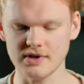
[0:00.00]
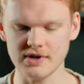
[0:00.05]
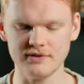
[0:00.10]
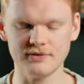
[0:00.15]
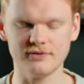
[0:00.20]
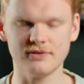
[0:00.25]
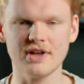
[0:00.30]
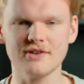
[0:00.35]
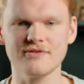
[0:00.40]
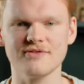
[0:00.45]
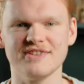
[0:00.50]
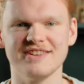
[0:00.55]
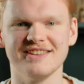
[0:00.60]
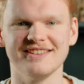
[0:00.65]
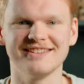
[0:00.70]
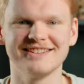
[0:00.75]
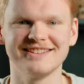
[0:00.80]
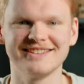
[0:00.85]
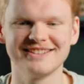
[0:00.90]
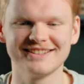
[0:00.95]
It's fluffy
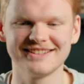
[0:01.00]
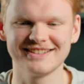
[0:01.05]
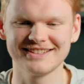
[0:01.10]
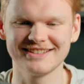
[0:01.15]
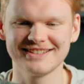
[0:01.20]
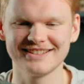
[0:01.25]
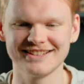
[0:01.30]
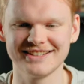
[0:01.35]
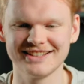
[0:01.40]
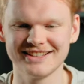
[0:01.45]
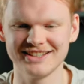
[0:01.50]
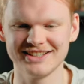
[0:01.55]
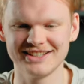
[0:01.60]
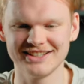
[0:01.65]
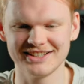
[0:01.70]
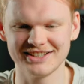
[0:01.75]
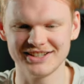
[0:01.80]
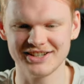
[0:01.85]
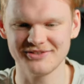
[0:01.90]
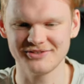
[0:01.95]

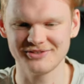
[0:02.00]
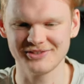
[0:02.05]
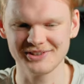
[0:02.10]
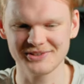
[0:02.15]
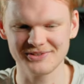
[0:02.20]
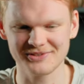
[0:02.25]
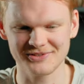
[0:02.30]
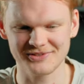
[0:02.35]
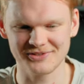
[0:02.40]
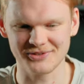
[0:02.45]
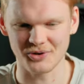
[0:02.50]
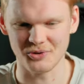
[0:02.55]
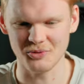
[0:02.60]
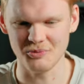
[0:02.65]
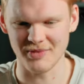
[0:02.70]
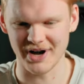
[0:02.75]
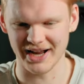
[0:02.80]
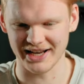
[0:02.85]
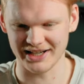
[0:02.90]
and full of, oh my